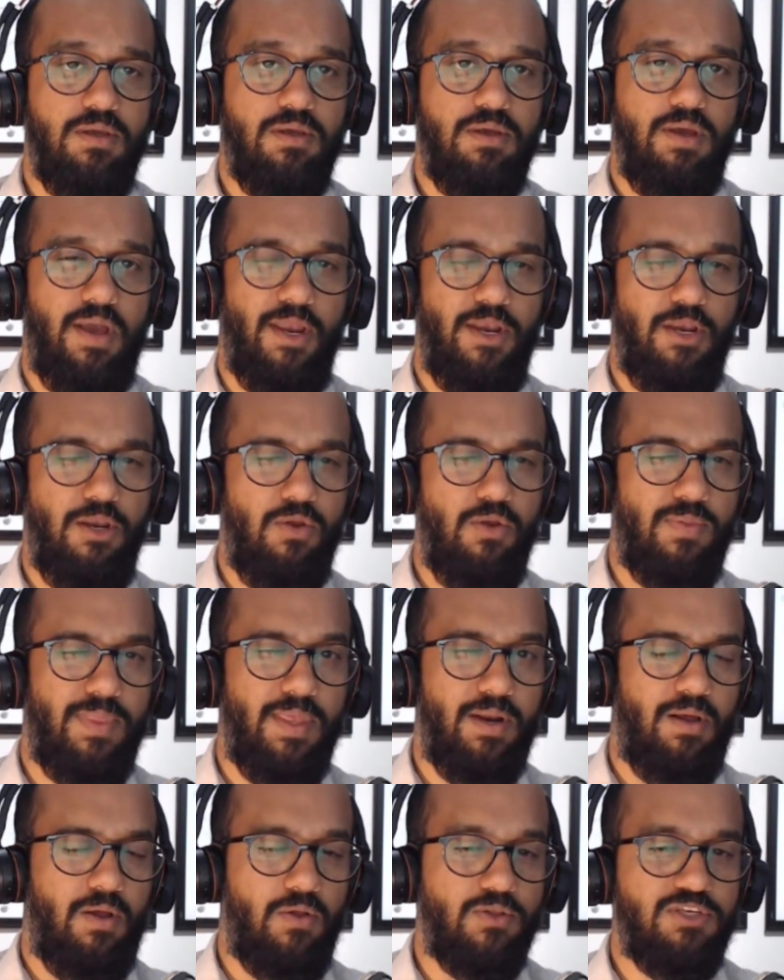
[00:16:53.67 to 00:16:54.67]
I knew that
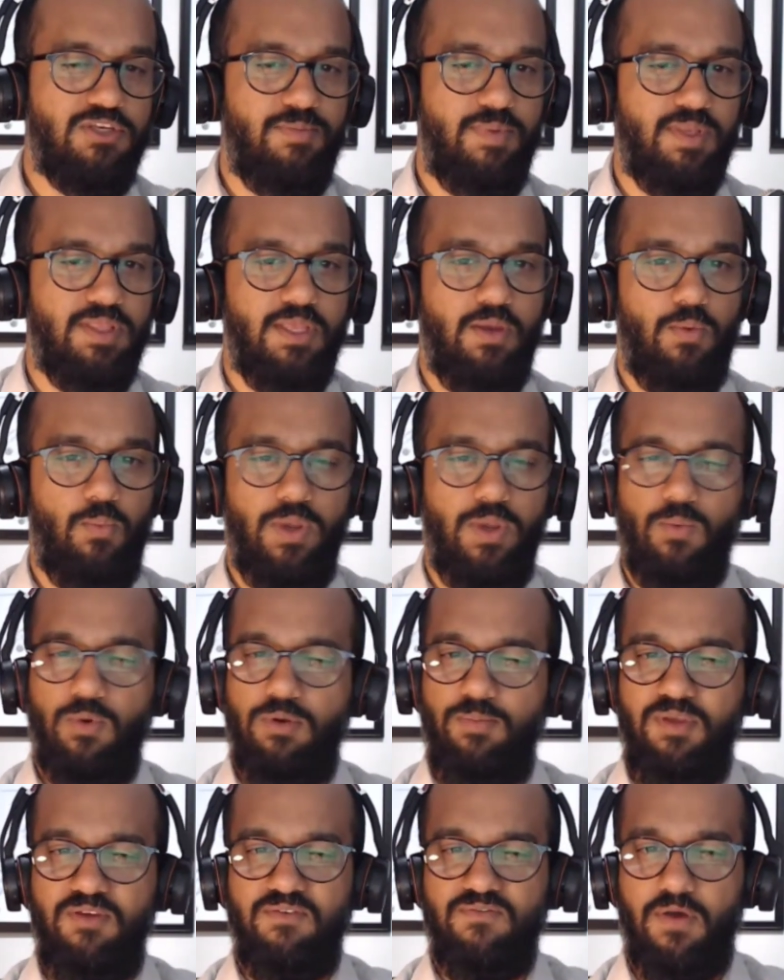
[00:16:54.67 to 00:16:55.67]
ultimately we would
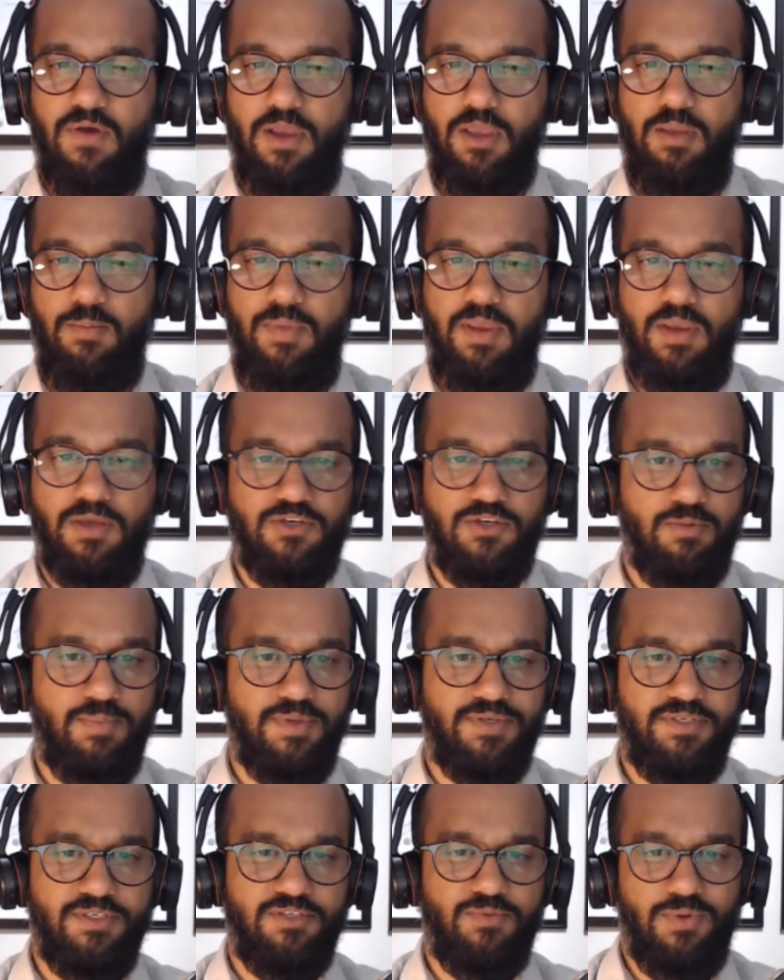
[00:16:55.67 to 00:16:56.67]
be fine because our
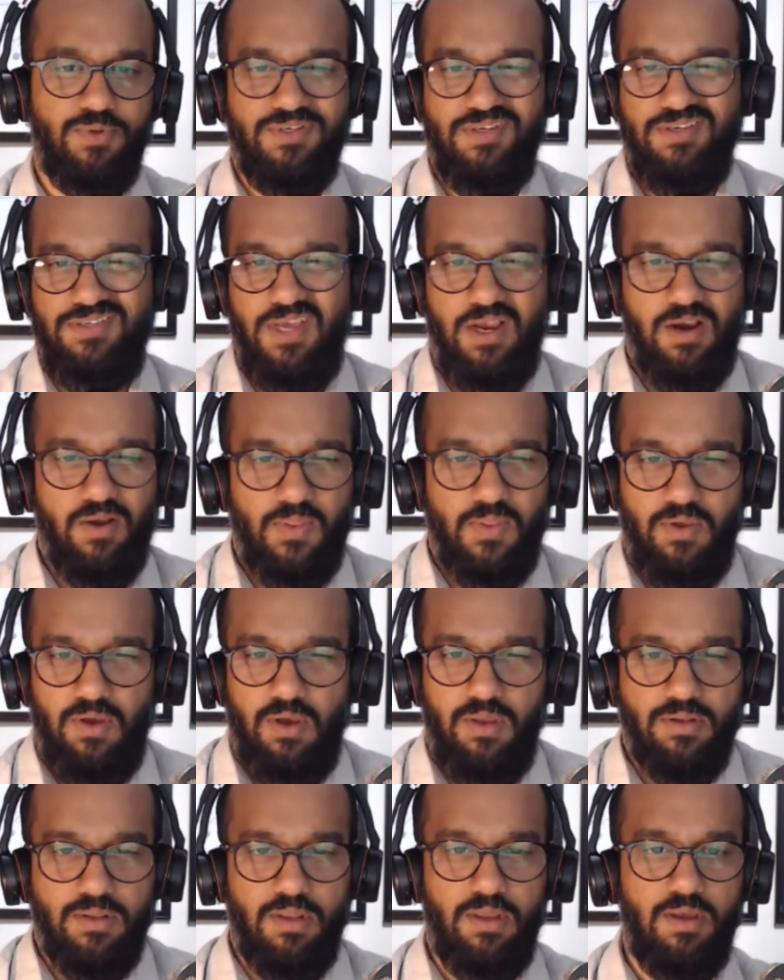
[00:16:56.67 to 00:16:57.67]
business was entirely
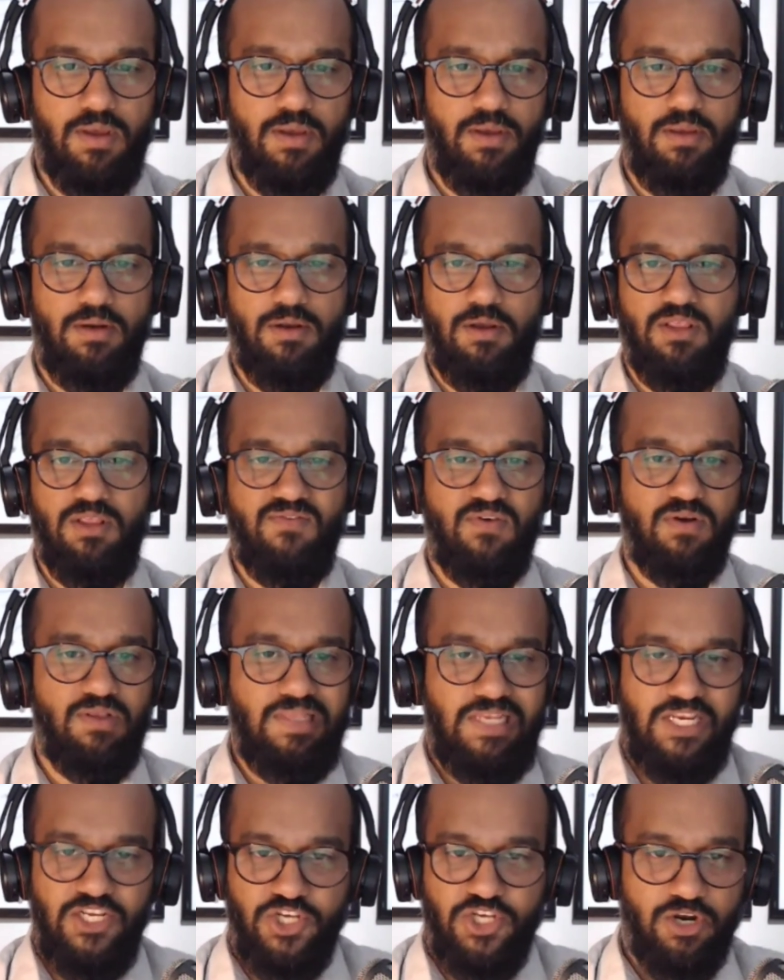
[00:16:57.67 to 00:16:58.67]
online. All of our
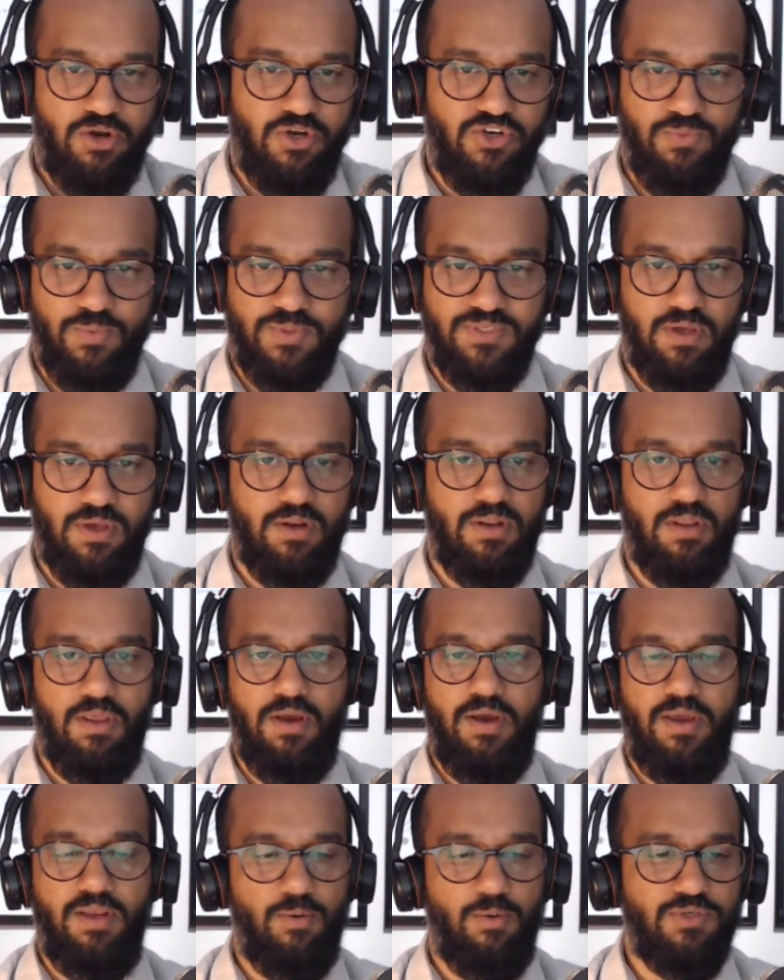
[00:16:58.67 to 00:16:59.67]
lead generation was
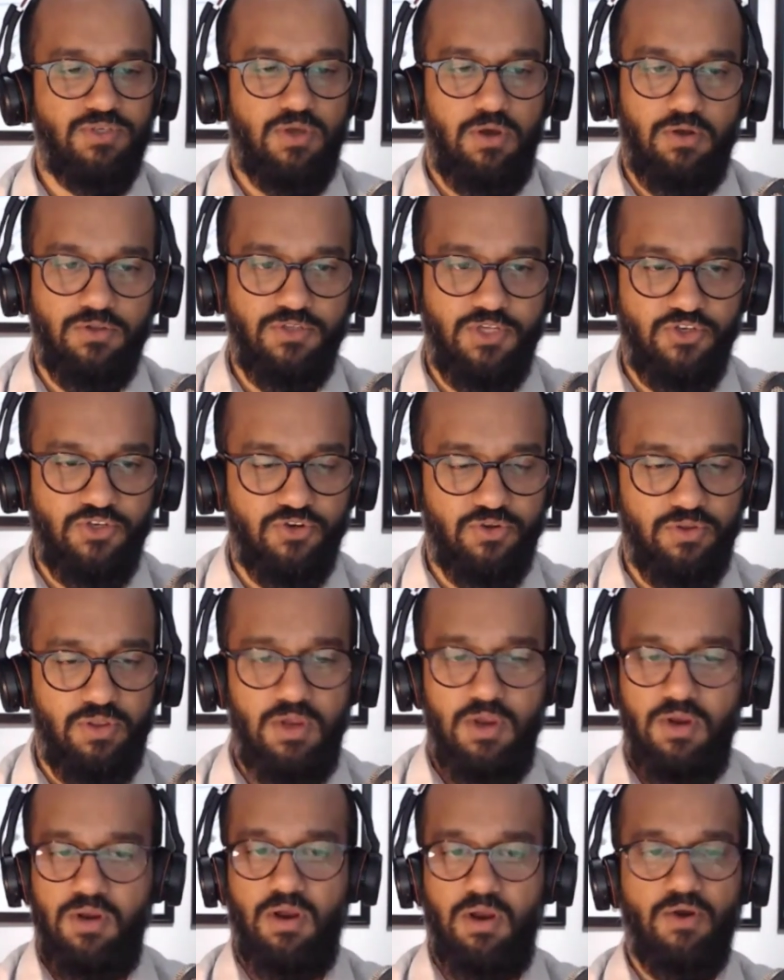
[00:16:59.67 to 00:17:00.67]
online. It was all digital.
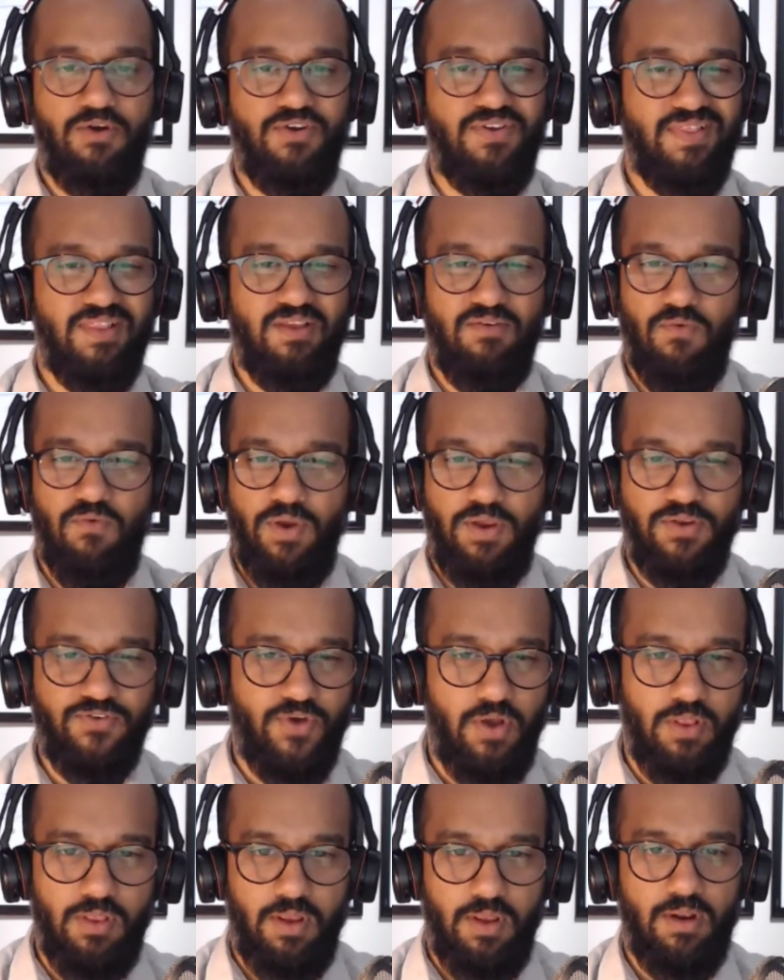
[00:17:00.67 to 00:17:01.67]
Our deliveries
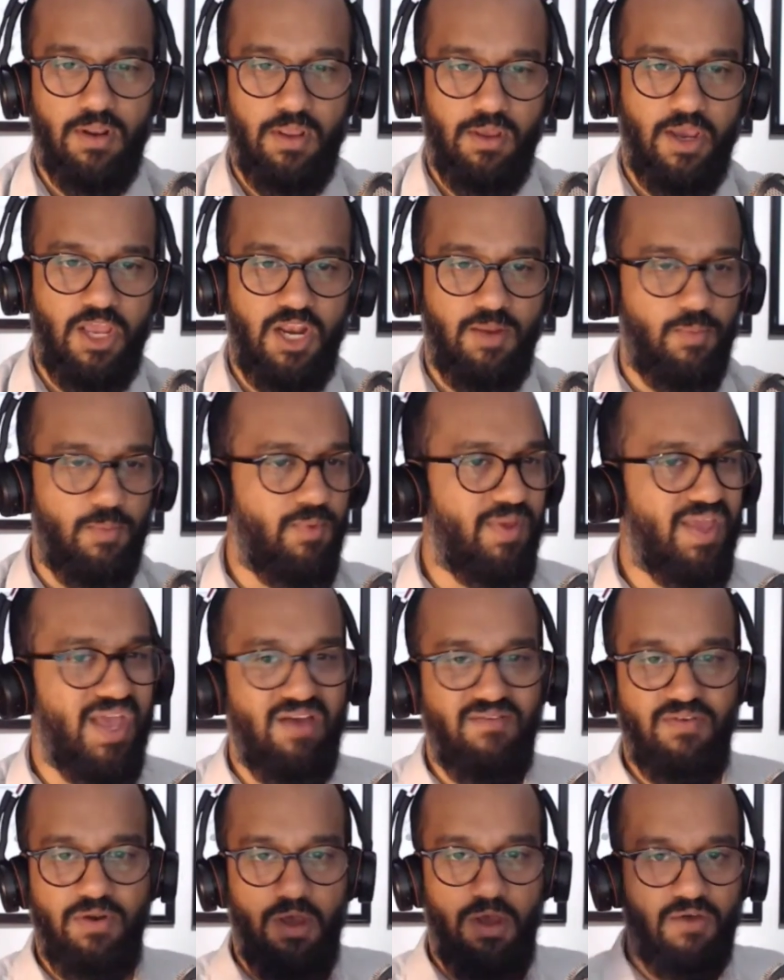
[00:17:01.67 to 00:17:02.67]
all online, and we
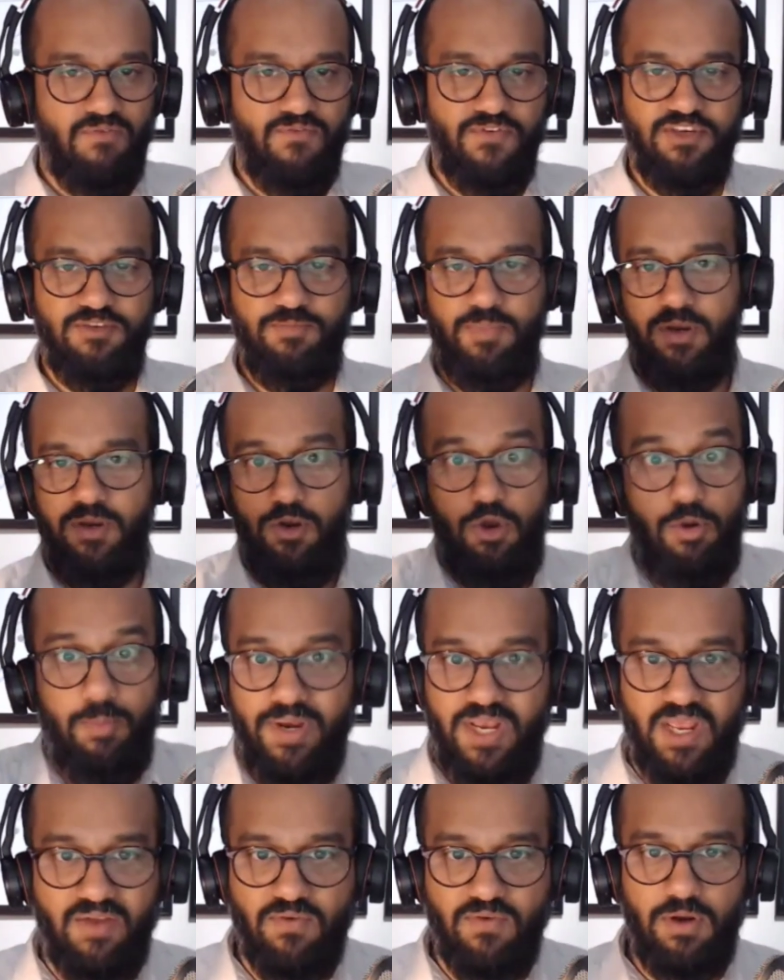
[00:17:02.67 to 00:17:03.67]
have an office, but
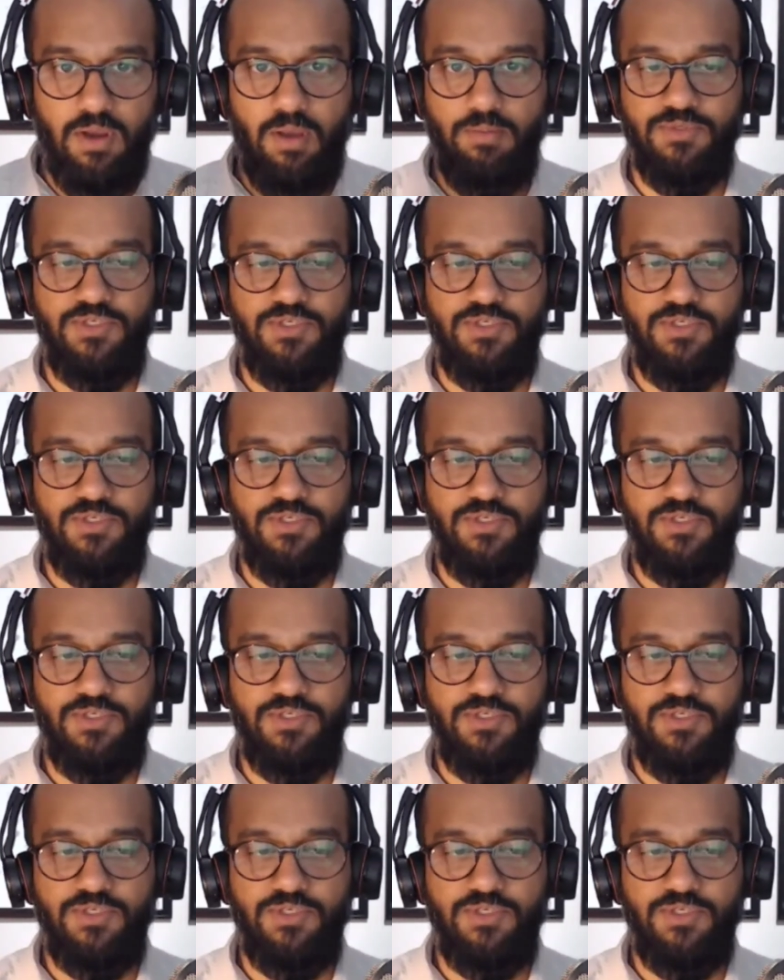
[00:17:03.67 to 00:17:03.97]
nobody ever comes